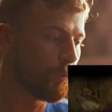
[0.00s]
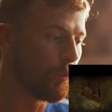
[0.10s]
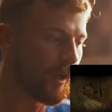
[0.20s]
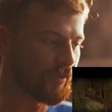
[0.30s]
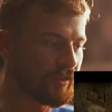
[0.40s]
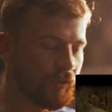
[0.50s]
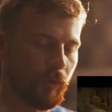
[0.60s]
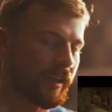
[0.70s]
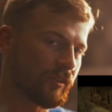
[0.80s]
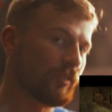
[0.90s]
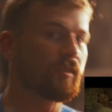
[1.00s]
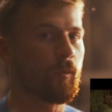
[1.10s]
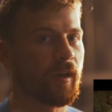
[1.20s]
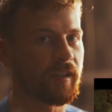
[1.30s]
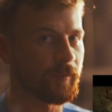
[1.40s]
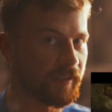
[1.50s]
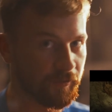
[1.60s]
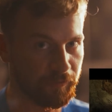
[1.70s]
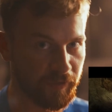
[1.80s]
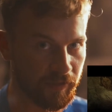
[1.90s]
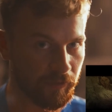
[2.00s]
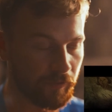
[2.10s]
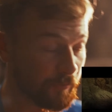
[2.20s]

what the director is wanting me to feel,